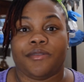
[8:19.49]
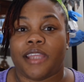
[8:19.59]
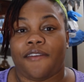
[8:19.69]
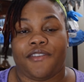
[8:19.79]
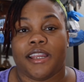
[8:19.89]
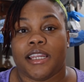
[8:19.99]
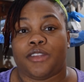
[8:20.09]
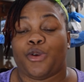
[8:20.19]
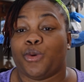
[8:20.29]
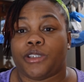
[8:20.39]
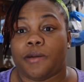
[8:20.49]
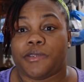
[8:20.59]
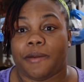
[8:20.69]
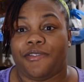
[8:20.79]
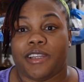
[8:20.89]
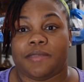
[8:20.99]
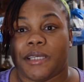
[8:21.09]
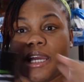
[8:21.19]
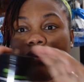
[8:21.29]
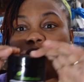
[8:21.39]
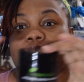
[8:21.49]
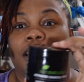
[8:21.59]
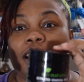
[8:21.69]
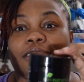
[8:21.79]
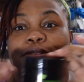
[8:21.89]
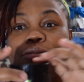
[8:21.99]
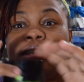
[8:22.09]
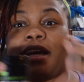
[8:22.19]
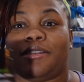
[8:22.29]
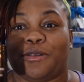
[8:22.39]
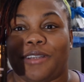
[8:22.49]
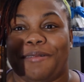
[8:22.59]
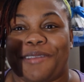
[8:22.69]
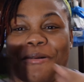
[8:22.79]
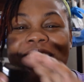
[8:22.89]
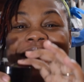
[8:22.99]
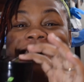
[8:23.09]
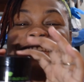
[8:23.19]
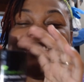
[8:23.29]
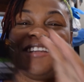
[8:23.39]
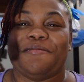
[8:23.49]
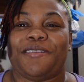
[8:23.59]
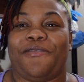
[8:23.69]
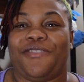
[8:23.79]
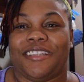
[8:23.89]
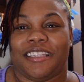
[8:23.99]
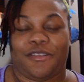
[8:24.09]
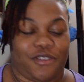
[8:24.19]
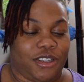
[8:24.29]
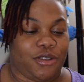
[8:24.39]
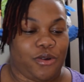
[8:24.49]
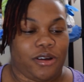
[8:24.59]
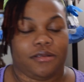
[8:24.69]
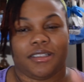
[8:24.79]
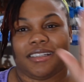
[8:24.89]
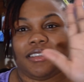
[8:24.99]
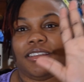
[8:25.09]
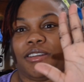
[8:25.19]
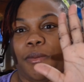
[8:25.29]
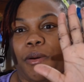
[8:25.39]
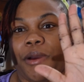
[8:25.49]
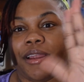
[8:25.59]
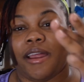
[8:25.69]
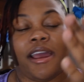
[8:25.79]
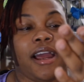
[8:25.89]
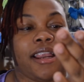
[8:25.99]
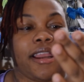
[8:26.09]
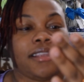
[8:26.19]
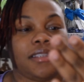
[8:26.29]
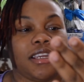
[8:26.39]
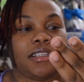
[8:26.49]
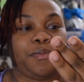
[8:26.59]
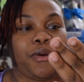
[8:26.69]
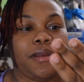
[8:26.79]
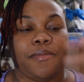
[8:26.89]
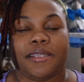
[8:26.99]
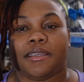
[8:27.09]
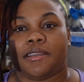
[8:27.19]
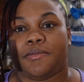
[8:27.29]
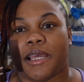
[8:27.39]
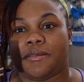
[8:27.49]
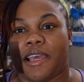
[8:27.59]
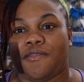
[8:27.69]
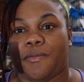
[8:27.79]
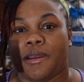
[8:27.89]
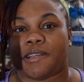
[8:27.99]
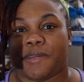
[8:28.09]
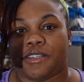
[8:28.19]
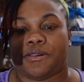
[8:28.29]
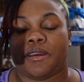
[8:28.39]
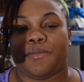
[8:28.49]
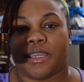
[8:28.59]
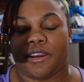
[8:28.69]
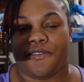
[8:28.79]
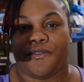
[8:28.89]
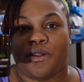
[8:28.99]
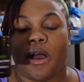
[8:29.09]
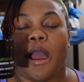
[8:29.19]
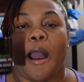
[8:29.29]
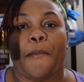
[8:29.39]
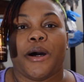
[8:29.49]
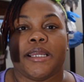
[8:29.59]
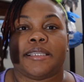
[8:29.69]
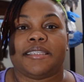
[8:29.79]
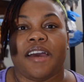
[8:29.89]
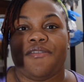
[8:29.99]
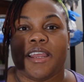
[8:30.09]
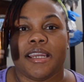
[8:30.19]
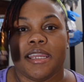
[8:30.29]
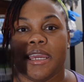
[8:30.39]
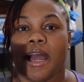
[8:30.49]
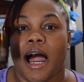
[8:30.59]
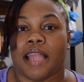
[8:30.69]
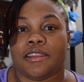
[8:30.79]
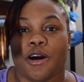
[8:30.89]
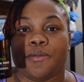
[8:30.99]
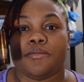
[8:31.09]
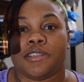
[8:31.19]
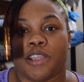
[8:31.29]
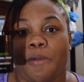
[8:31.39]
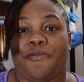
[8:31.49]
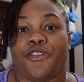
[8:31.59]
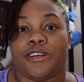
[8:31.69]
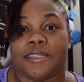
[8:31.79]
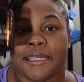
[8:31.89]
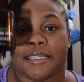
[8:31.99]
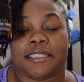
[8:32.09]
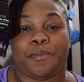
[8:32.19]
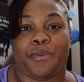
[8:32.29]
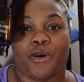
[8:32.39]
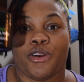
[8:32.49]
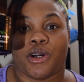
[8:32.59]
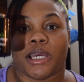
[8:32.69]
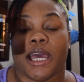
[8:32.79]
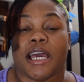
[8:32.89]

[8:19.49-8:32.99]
Definitely 2 thumbs up for this. Me can't do it. 2 thumbs up. 2 thumbs up for this for sure. So drop on my hand. It's pretty messy. Sometimes you have to make sure you be careful. But it's definitely a thumbs up for this product.